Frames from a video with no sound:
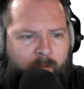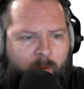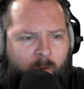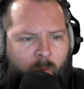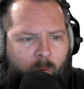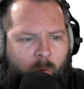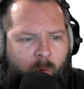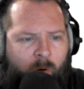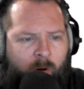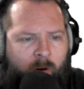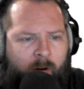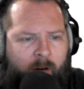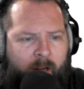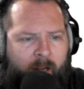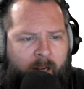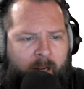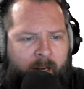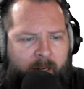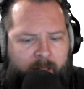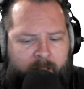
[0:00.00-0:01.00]
or
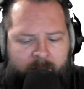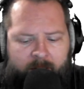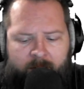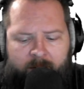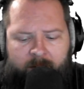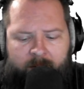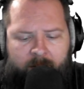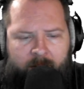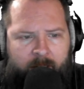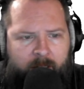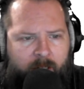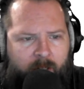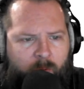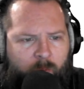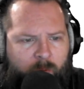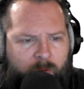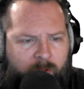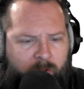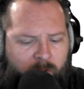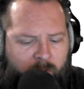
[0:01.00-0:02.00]
I is
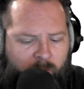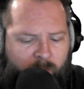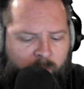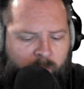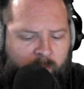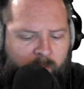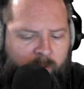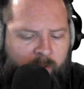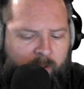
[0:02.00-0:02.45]
equal to